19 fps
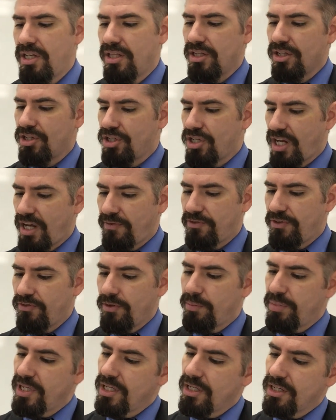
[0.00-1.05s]
The shaft of the
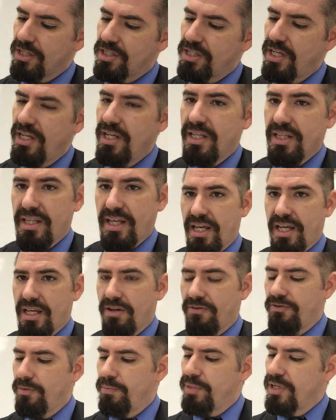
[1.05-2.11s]
penis, the
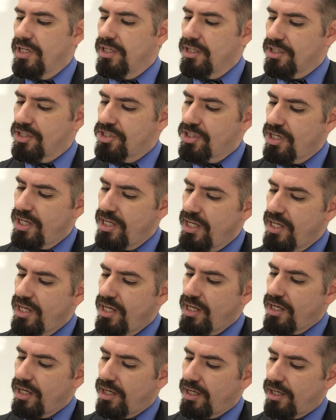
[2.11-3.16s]
of the penis,
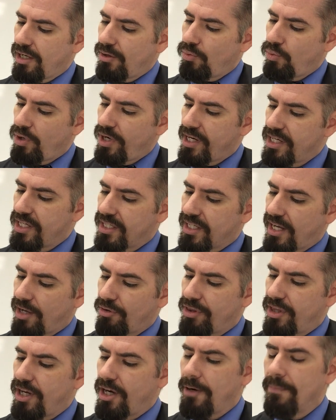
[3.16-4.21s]
widening
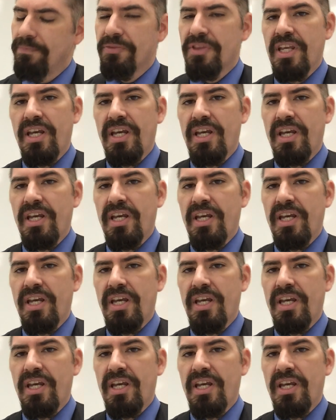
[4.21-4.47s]
out there.